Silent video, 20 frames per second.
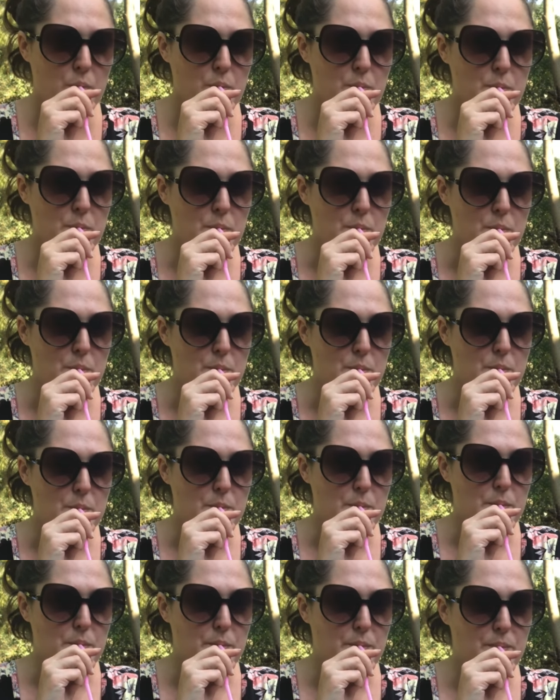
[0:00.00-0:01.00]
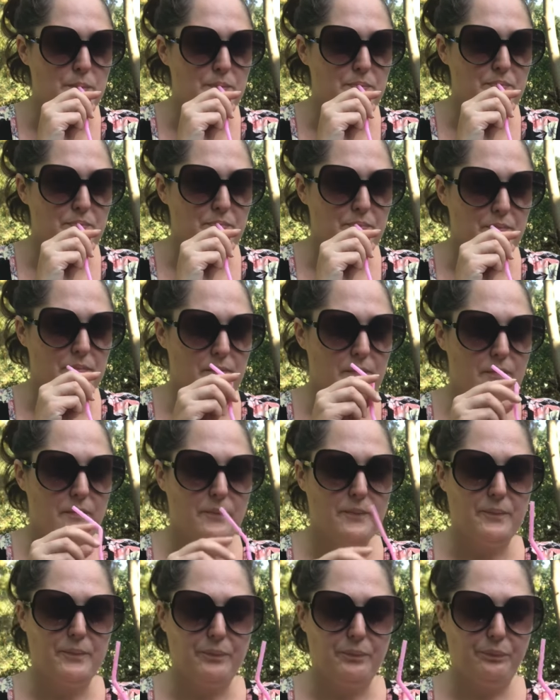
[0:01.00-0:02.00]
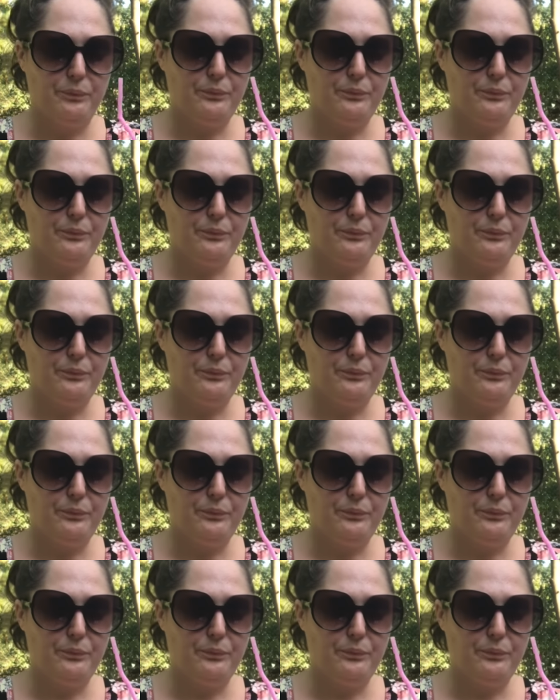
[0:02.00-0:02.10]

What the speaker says: (silence)